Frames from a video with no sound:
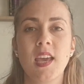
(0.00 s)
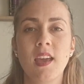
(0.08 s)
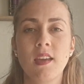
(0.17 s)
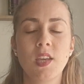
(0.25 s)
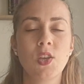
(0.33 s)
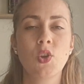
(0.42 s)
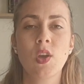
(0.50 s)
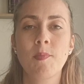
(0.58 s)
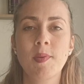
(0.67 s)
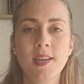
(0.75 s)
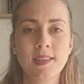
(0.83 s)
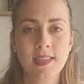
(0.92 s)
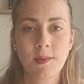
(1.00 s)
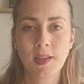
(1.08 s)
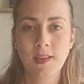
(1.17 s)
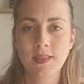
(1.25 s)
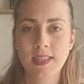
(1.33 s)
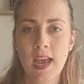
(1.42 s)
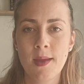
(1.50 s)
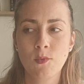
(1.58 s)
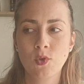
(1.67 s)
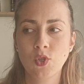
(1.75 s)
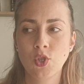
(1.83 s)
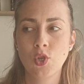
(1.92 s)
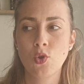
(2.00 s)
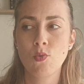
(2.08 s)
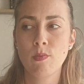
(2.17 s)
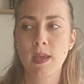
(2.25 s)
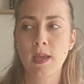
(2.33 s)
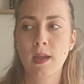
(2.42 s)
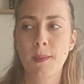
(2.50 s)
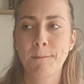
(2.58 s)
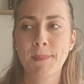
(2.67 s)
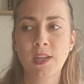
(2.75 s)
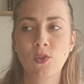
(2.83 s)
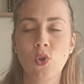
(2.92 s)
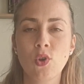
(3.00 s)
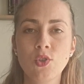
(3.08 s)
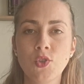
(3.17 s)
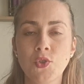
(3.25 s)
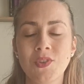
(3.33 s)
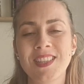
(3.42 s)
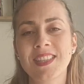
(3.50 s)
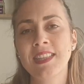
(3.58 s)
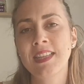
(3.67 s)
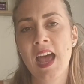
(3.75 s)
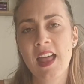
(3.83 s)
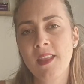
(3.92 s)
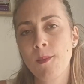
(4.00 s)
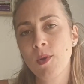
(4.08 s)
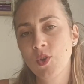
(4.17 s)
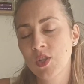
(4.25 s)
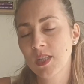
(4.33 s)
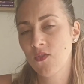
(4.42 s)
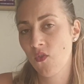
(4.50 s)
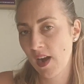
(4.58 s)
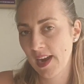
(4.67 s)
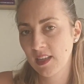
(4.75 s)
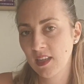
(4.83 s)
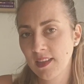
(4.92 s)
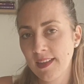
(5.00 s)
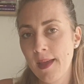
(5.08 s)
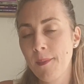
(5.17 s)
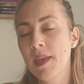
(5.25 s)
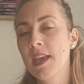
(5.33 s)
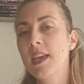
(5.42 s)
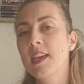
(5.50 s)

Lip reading: appears sometimes time consuming, but also it's not about just writing them.